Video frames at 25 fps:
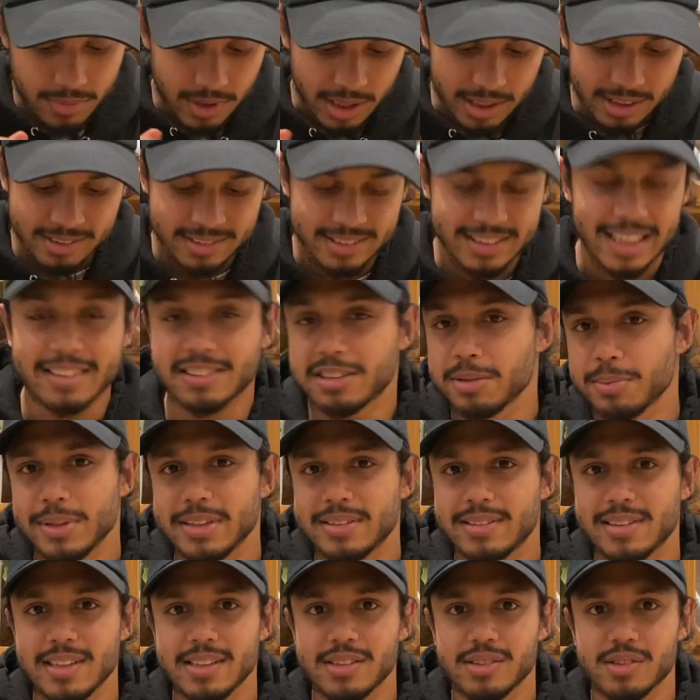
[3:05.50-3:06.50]
sesame
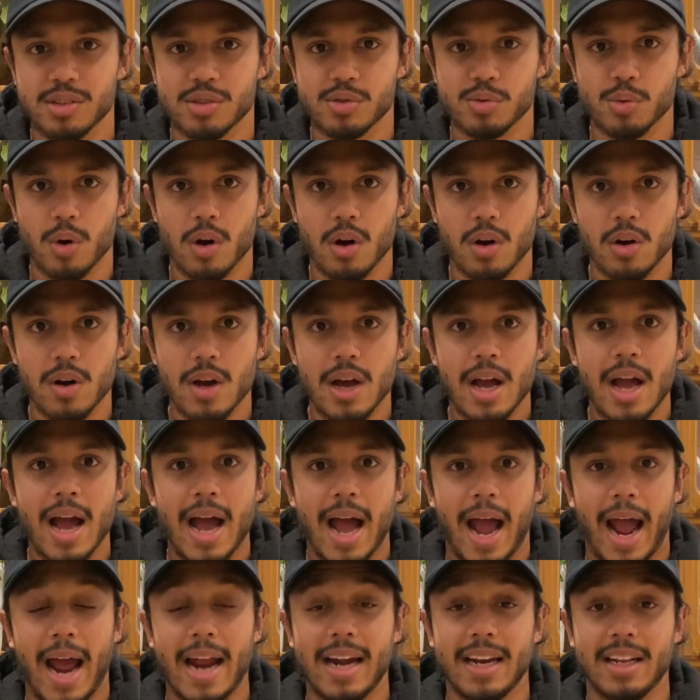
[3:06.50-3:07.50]
seeds as well,
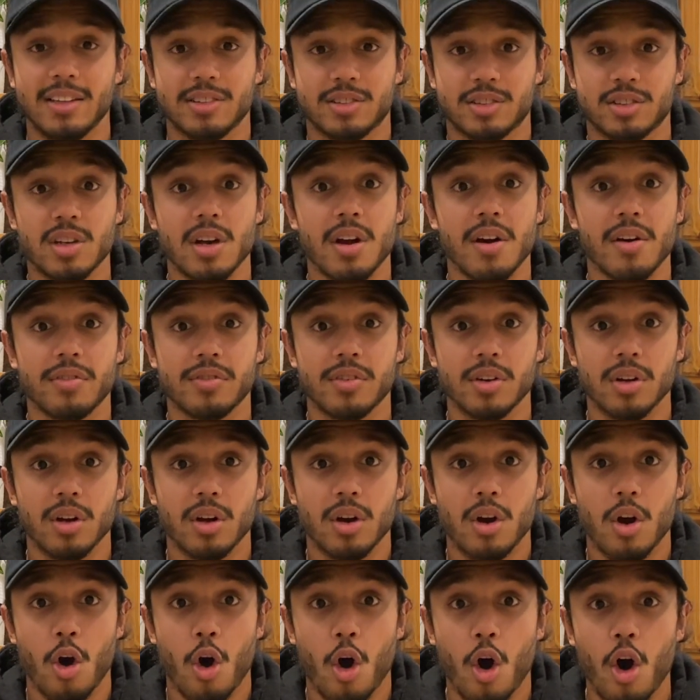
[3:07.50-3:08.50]
and it's served
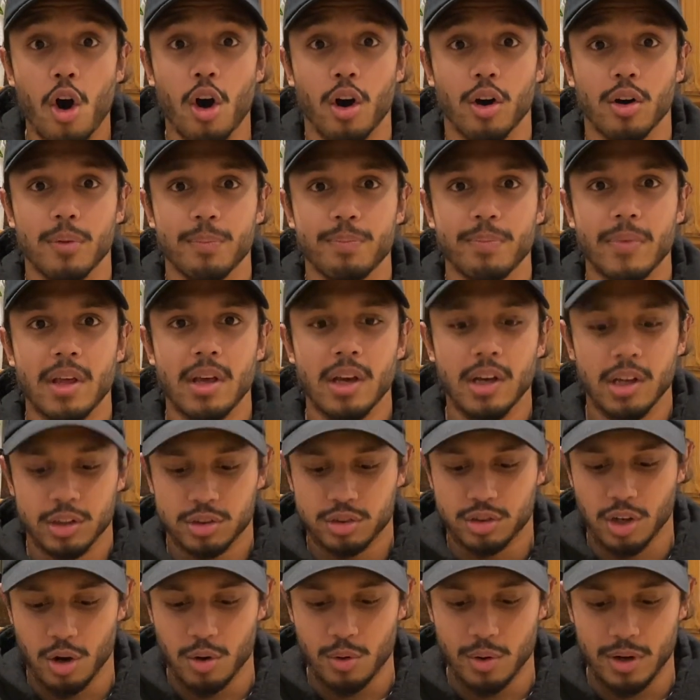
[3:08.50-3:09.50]
hot.
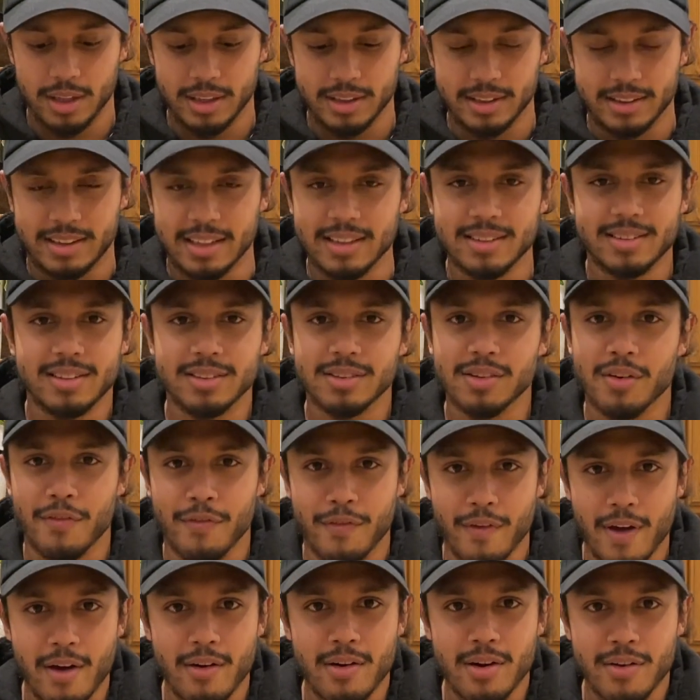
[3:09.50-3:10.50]
So this is a
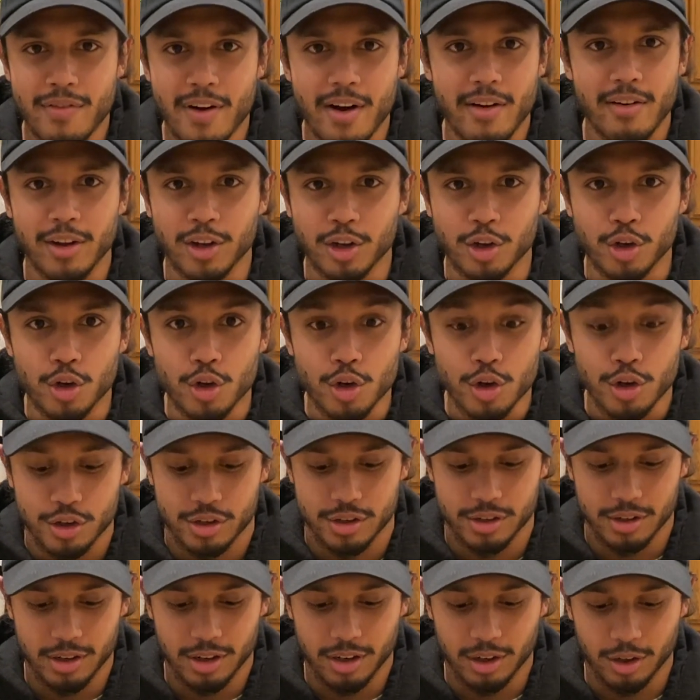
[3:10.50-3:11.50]
very, very
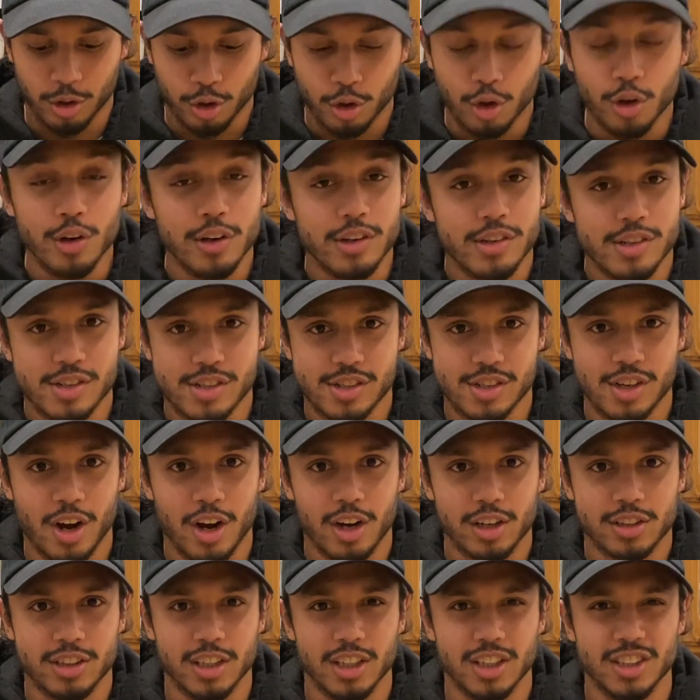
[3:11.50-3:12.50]
good
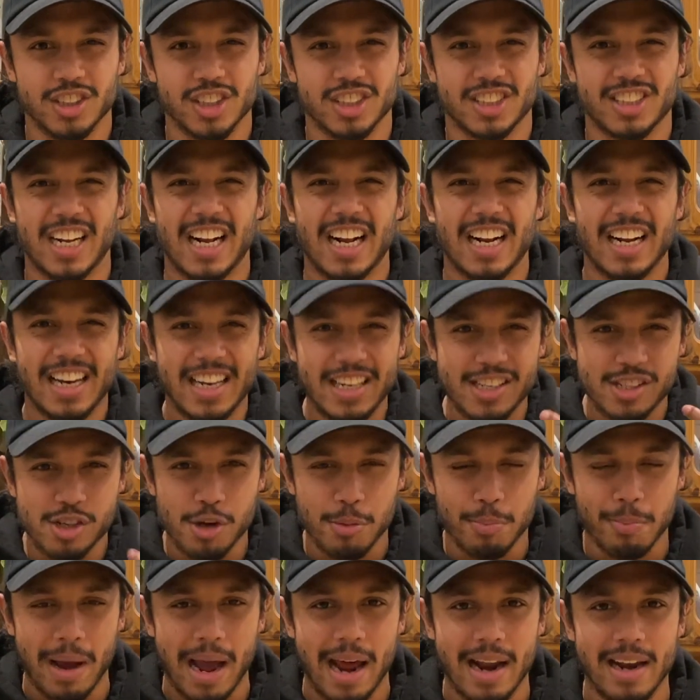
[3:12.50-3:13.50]
starter, just to cleanse
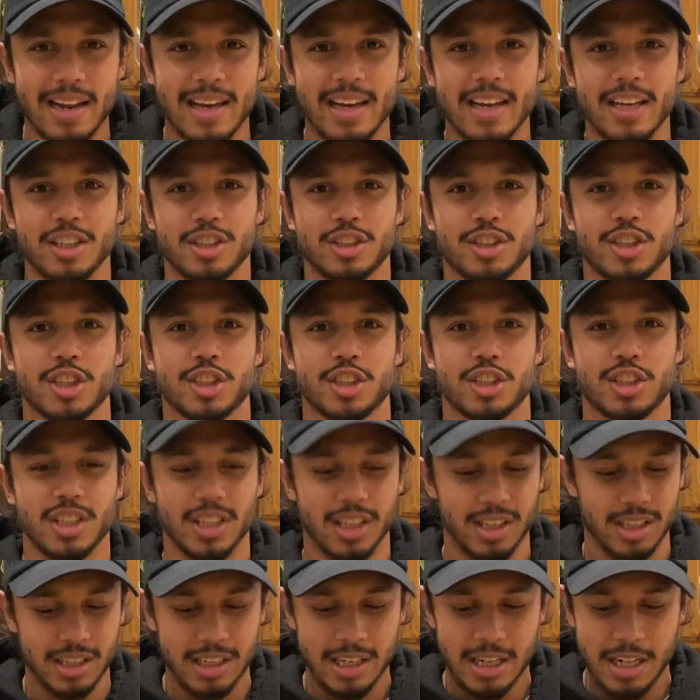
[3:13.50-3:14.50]
your palate, just
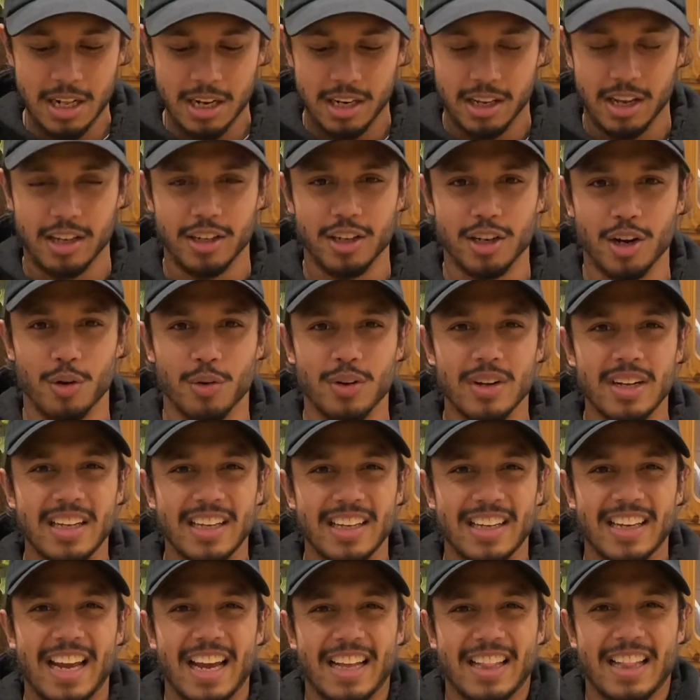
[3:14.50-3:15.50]
to, you know,
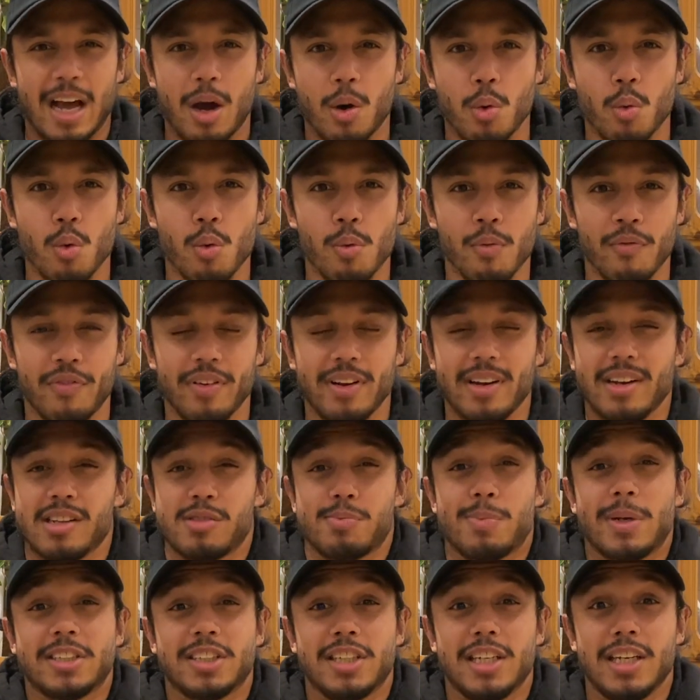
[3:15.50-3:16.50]
get that warmth in,
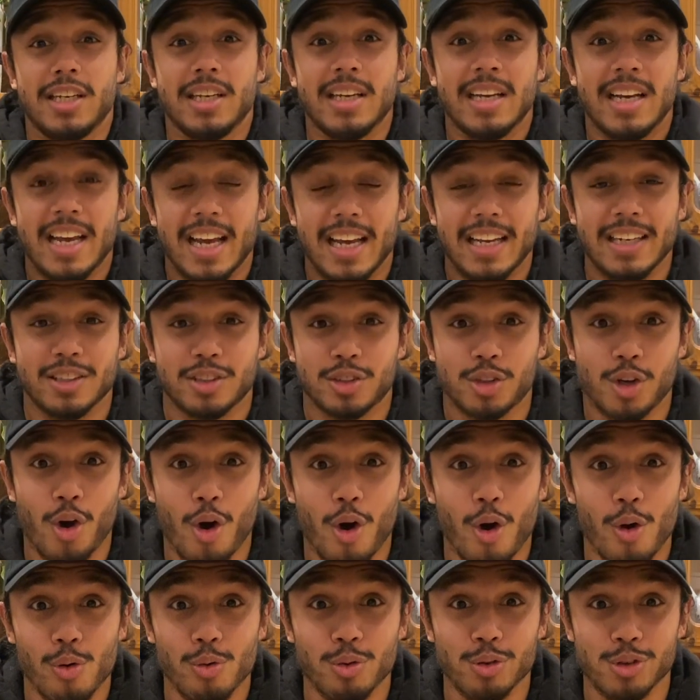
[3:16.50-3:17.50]
especially in this
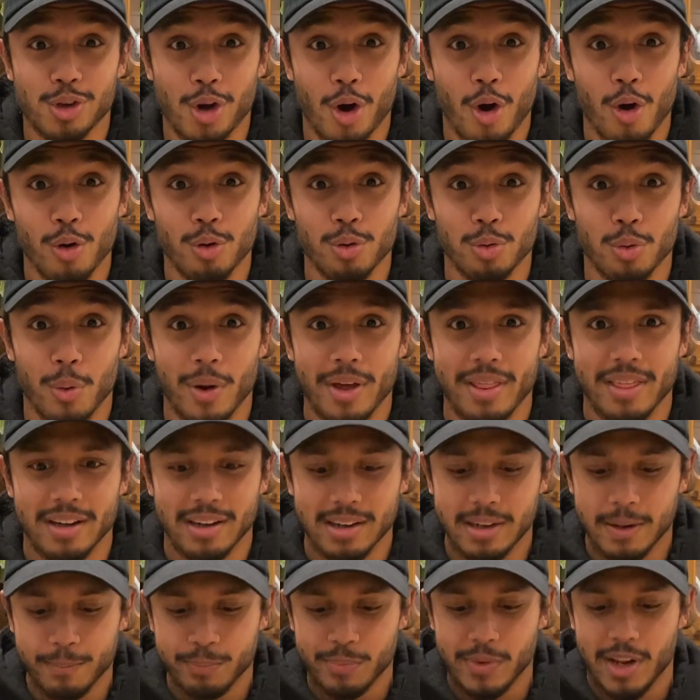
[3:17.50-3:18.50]
cold
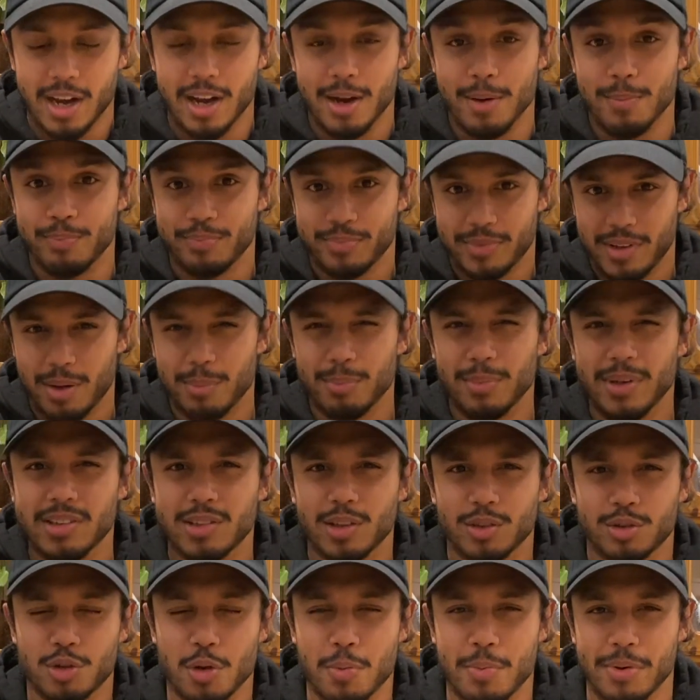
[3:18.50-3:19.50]
weather.
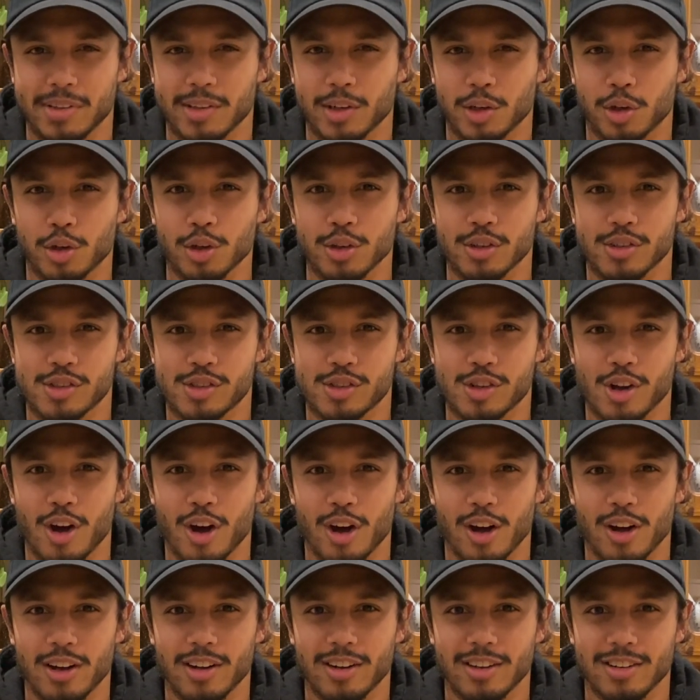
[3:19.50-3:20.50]
Miso soup is a good
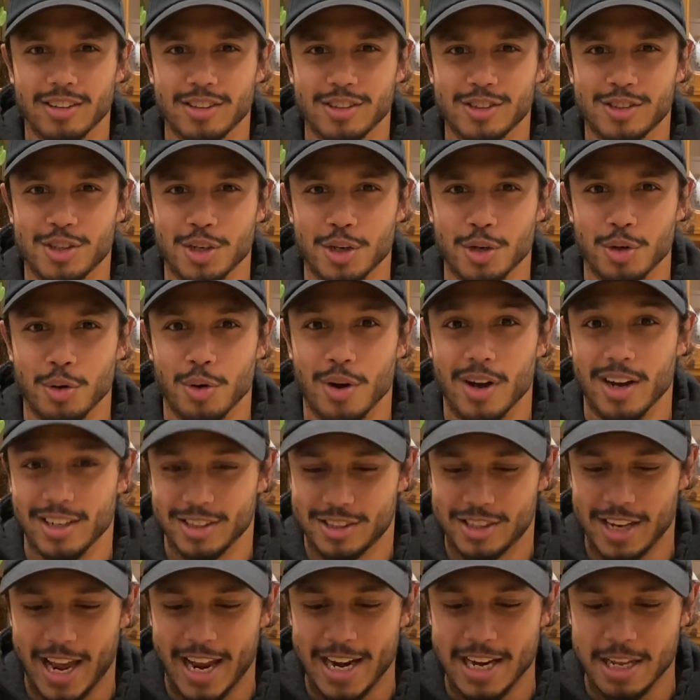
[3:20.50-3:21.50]
start
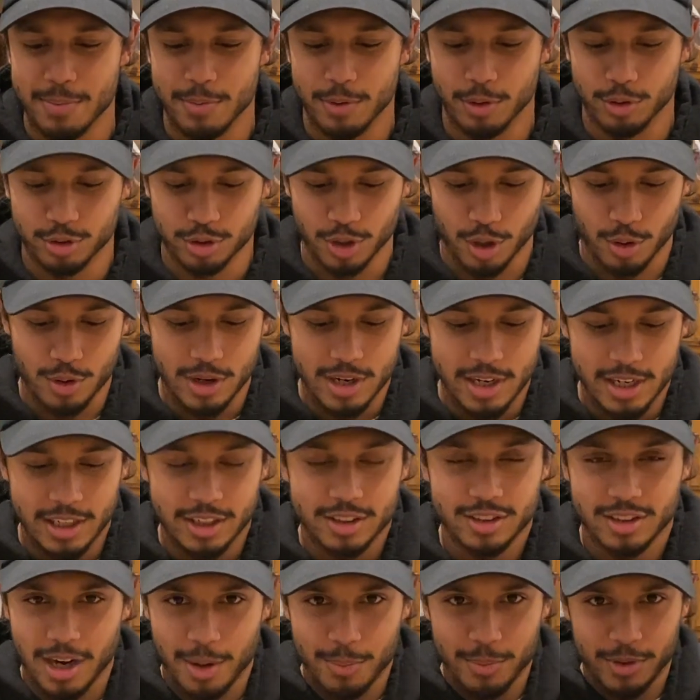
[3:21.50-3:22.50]
to any meal. So
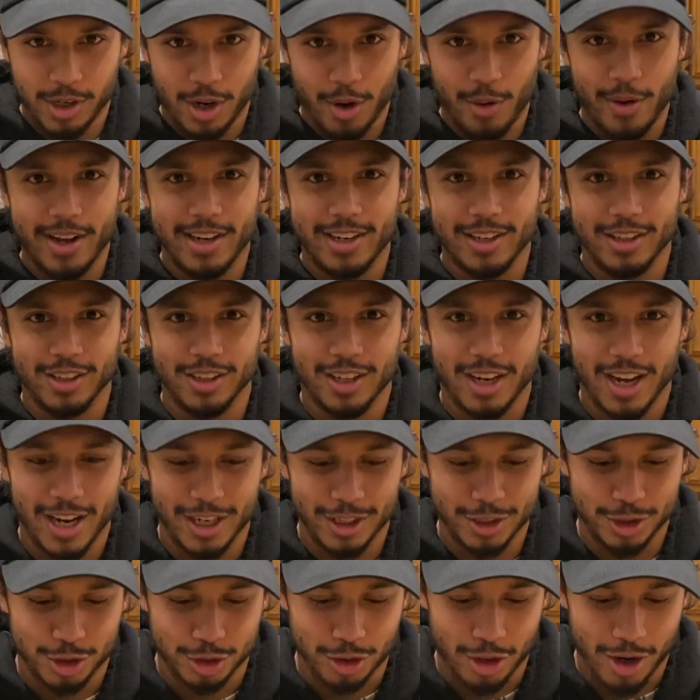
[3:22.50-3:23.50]
I'm gonna go ahead
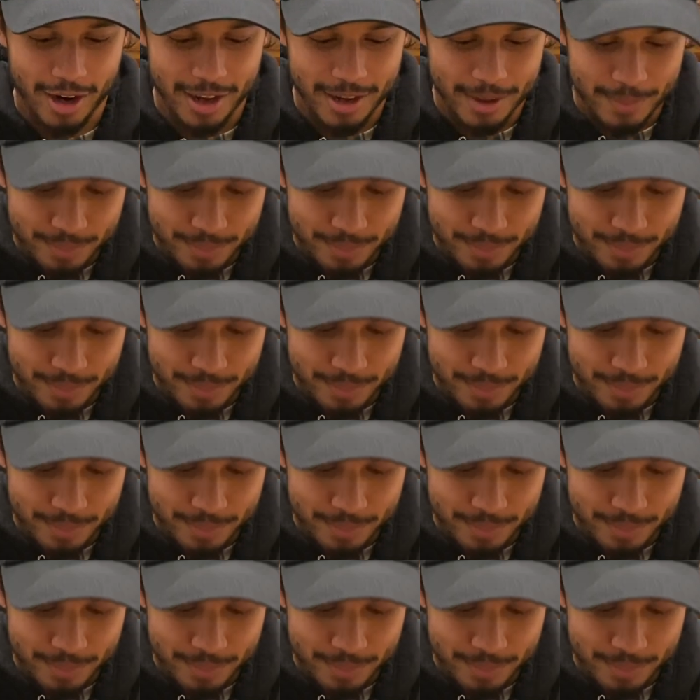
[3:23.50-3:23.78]
and try